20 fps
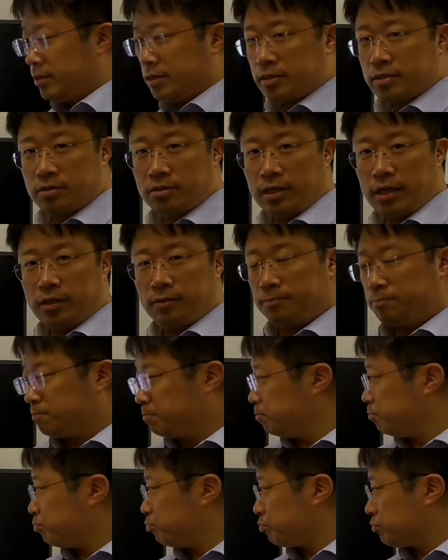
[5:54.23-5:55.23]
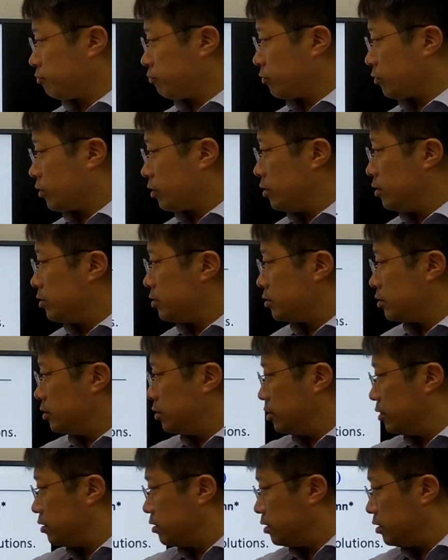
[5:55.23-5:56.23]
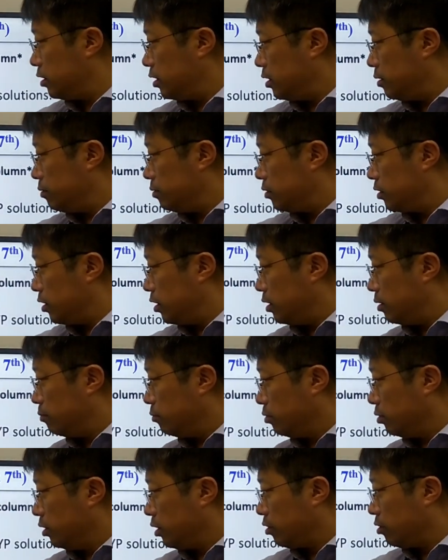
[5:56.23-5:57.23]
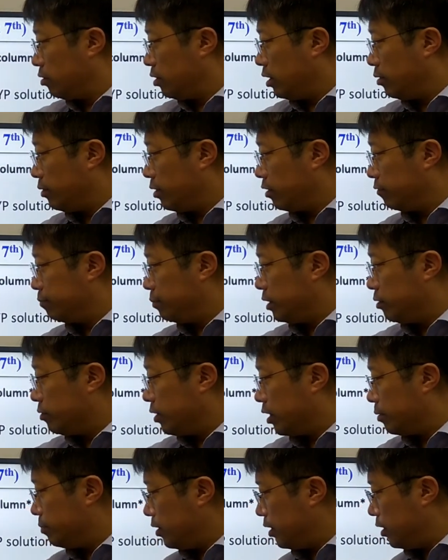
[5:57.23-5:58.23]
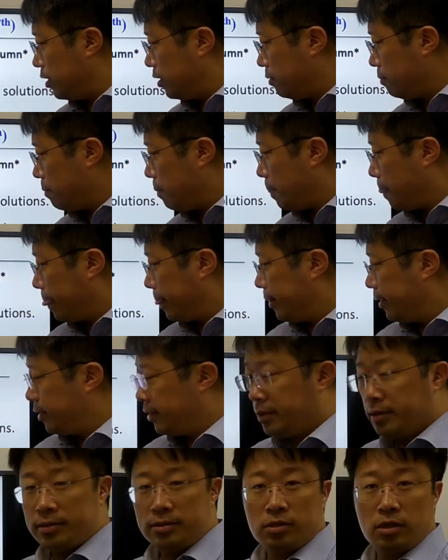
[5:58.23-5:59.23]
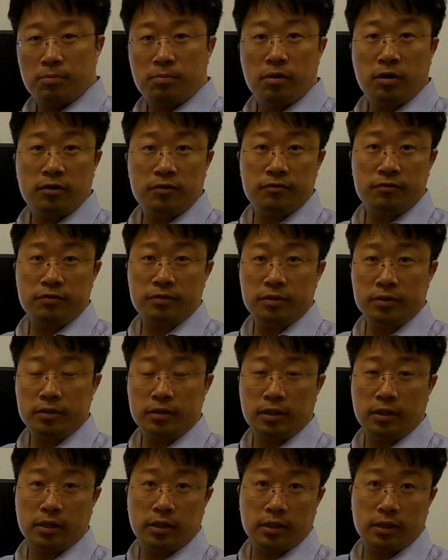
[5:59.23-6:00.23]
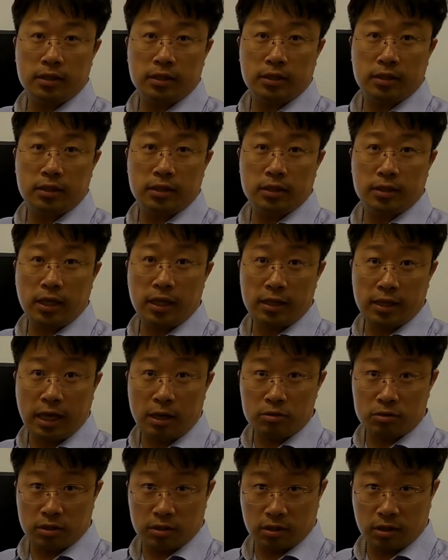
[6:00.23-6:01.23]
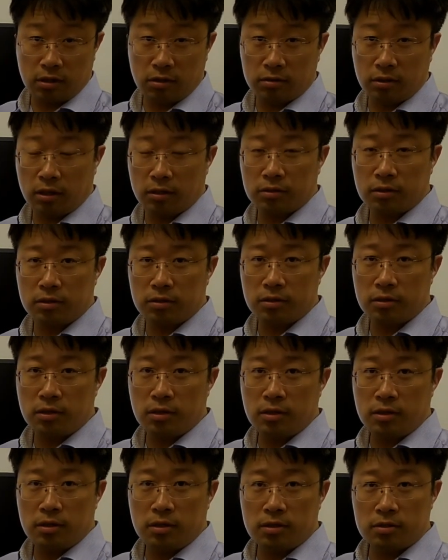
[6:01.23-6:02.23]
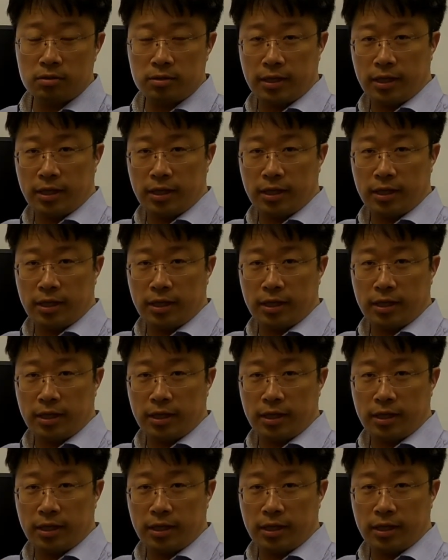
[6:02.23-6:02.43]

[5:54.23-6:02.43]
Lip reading: So then, the molecular weight of PYP is above 10,000 kilodalton. So